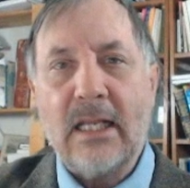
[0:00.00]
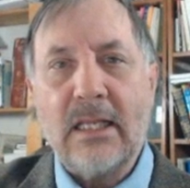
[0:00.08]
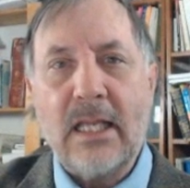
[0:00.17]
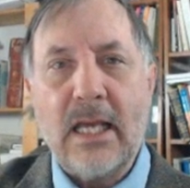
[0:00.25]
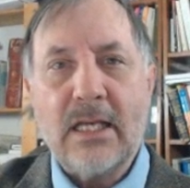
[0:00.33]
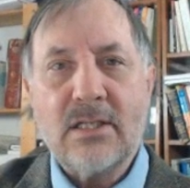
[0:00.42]

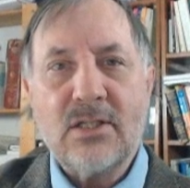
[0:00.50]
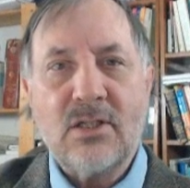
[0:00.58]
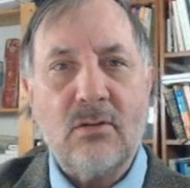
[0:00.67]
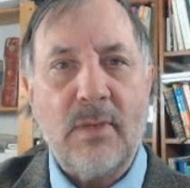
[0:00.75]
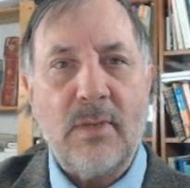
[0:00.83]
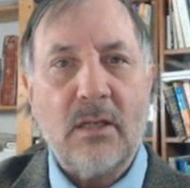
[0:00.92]
adding the
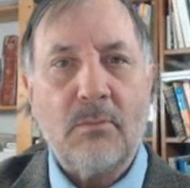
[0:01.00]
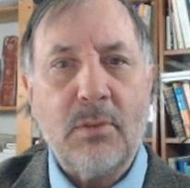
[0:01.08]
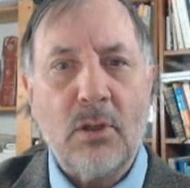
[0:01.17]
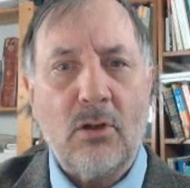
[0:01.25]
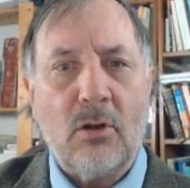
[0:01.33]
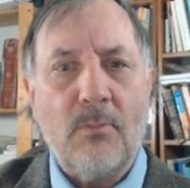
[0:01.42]
S to make
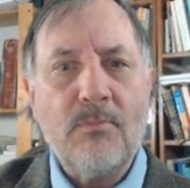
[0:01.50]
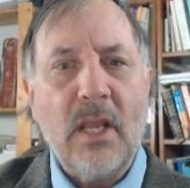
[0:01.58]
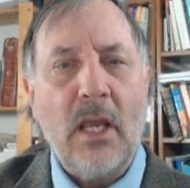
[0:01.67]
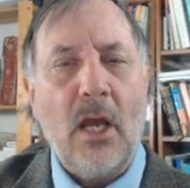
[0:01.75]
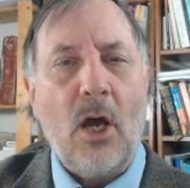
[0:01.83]
a plural,